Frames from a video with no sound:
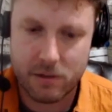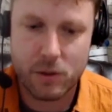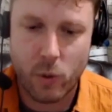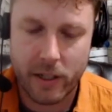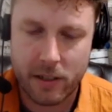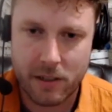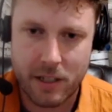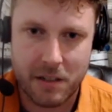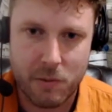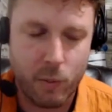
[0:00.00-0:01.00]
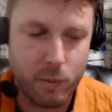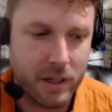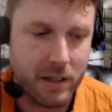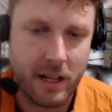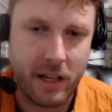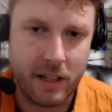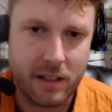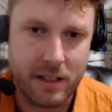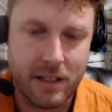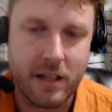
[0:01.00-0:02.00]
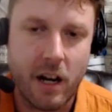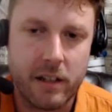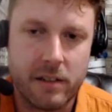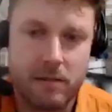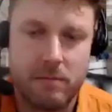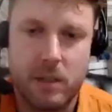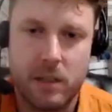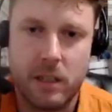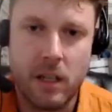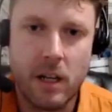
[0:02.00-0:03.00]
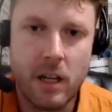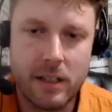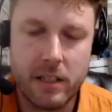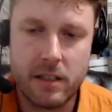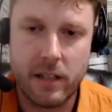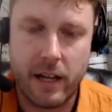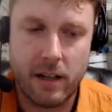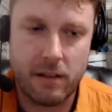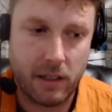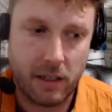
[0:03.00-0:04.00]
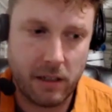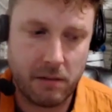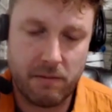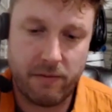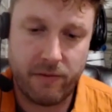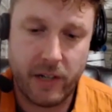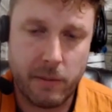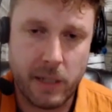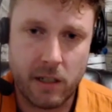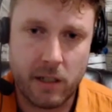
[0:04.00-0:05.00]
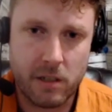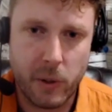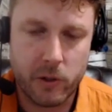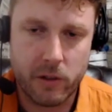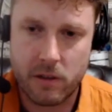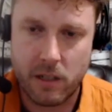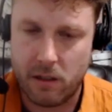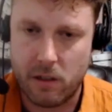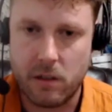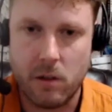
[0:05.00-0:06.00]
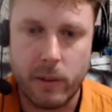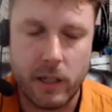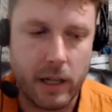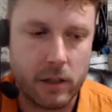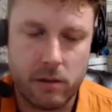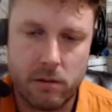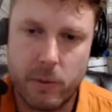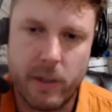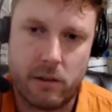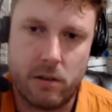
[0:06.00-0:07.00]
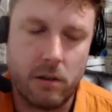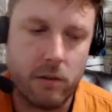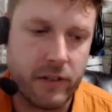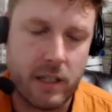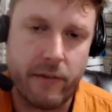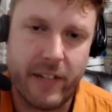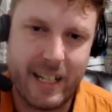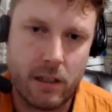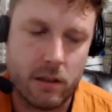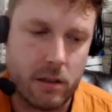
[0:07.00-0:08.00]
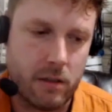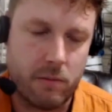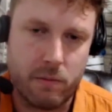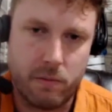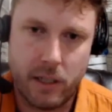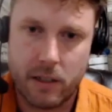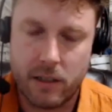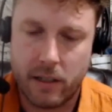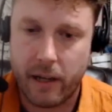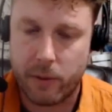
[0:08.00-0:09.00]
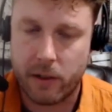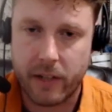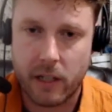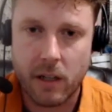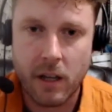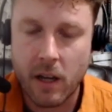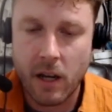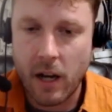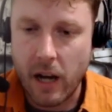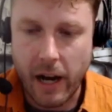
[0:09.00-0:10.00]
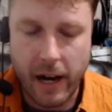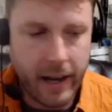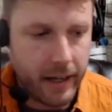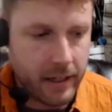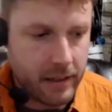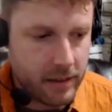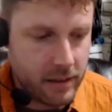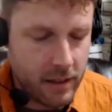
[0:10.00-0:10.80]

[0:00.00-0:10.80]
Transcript: quite contained and did not really lead to that like very many exposures, and there were actually no fatalities related to that one event. And